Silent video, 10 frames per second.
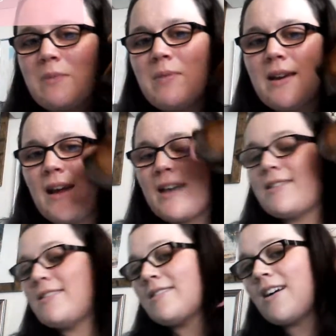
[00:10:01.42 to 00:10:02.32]
headed,
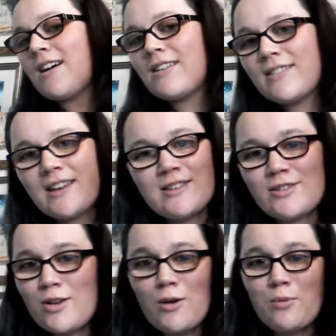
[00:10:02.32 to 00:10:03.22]
guys. It's
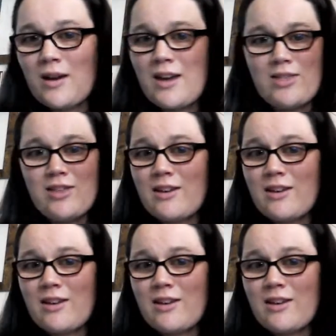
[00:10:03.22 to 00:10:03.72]
not worth it.